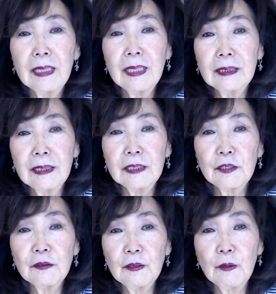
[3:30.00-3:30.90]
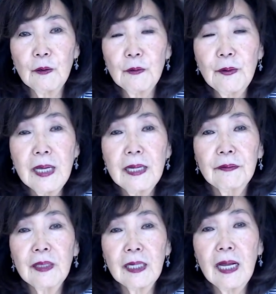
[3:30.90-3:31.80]
and did you know
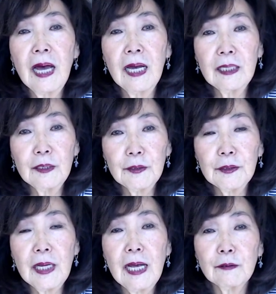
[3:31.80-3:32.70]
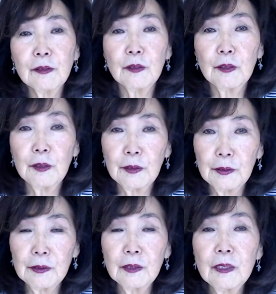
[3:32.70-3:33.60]
that I learned how to
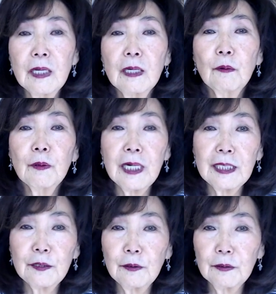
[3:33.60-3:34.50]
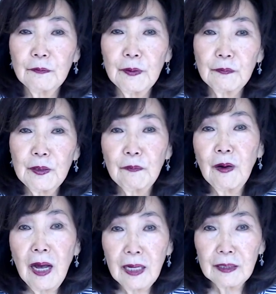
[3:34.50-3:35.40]
learn when I turned
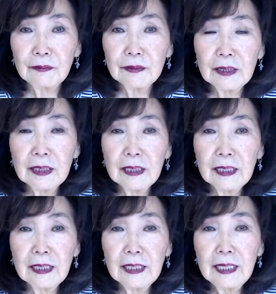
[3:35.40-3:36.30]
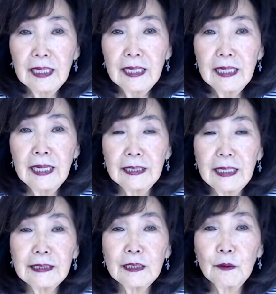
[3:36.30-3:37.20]
55? And
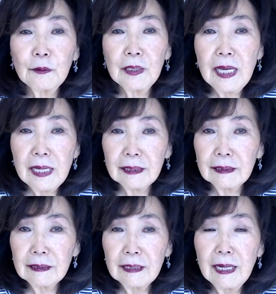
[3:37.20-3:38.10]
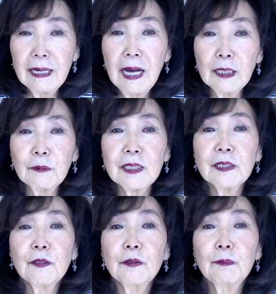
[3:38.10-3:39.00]
until then, I
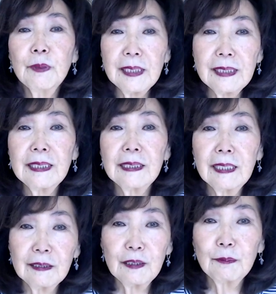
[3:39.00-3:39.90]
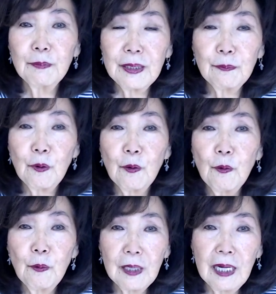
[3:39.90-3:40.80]
was too busy telling
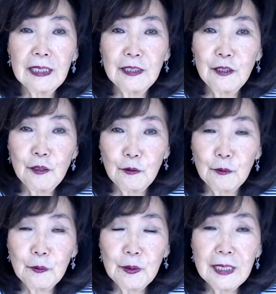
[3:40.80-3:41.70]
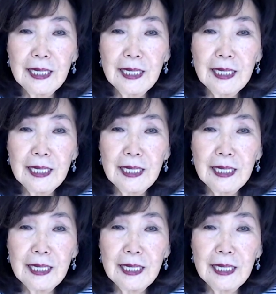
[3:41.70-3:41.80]
people what I knew,